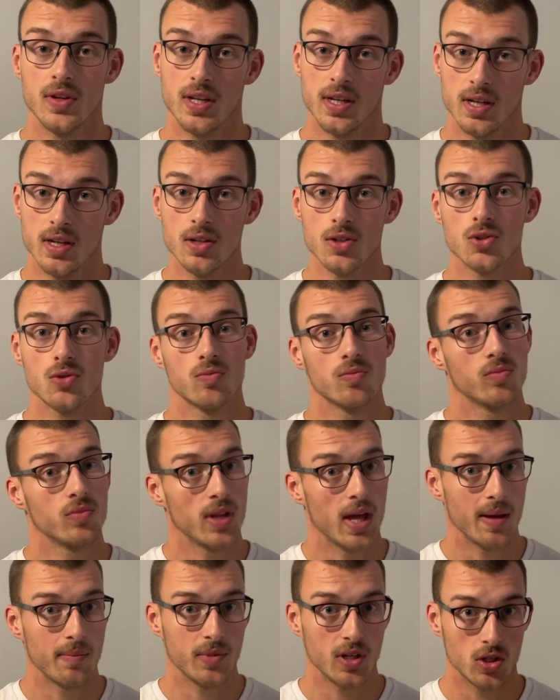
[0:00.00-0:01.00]
ease,
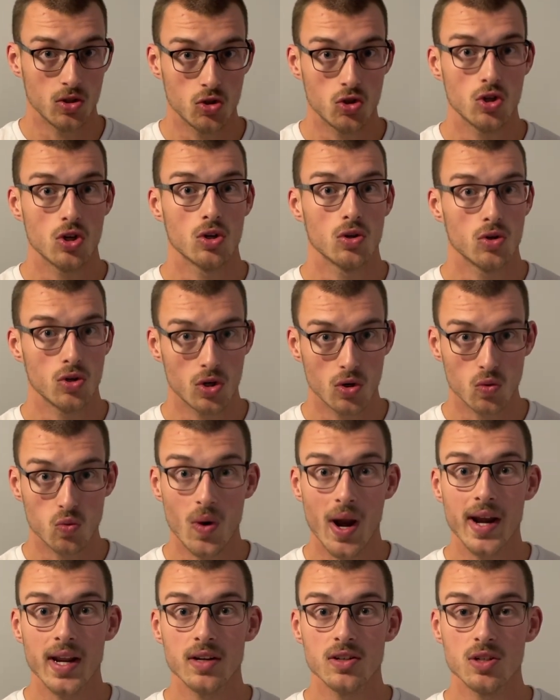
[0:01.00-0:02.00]
that means you're
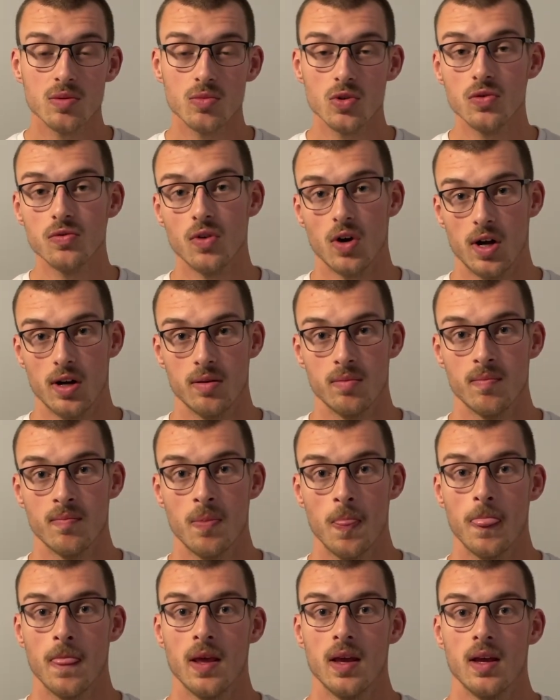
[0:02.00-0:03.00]
ready to move on.
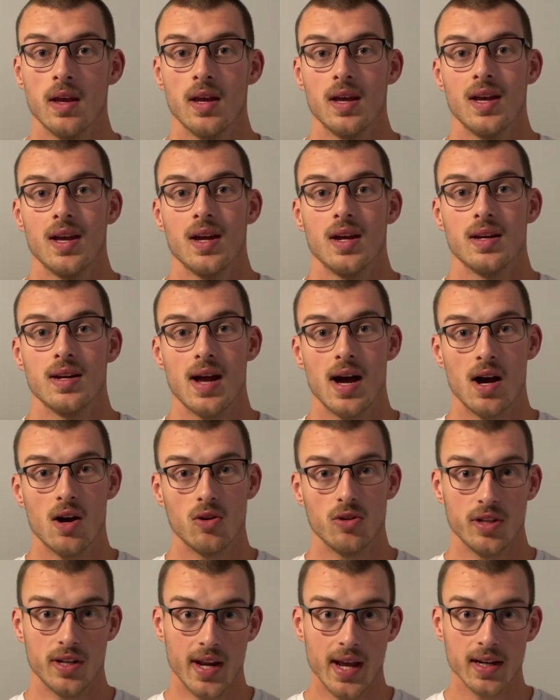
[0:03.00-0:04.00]
Now,
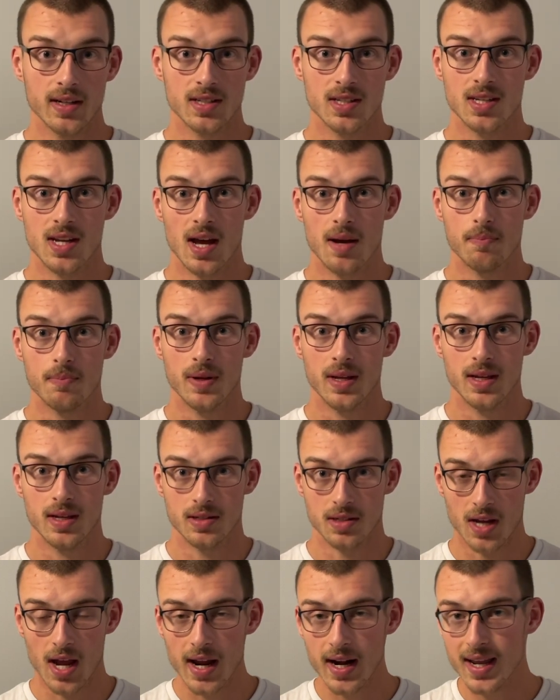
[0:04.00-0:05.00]
the next step is
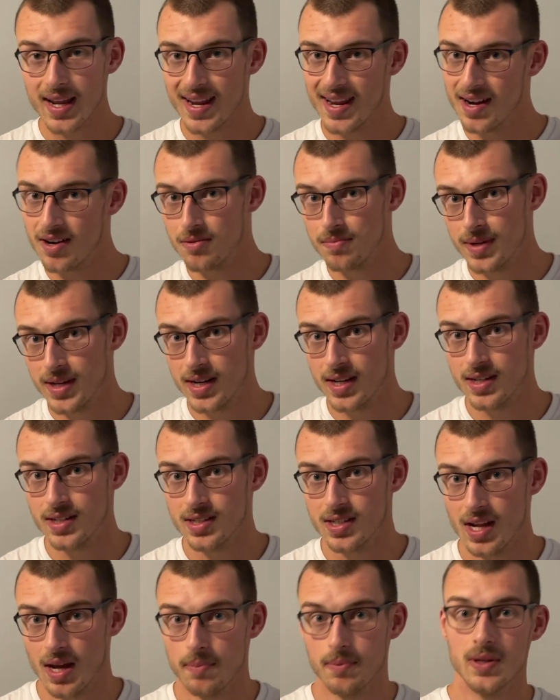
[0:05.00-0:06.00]
kind of an intermediate
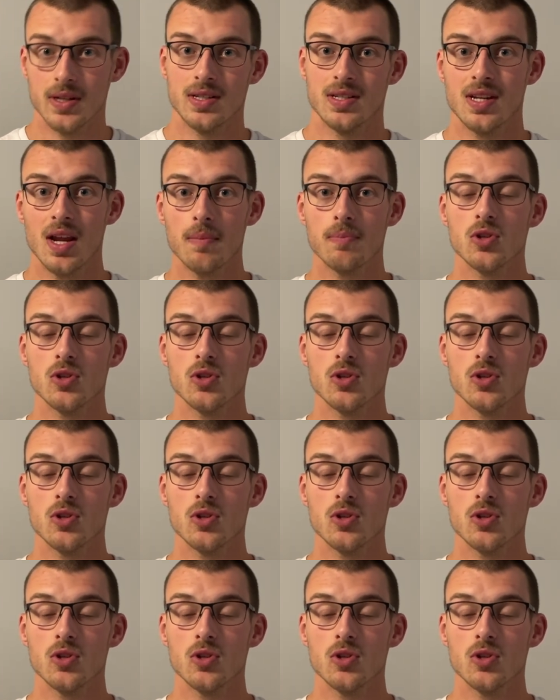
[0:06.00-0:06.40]
step, is step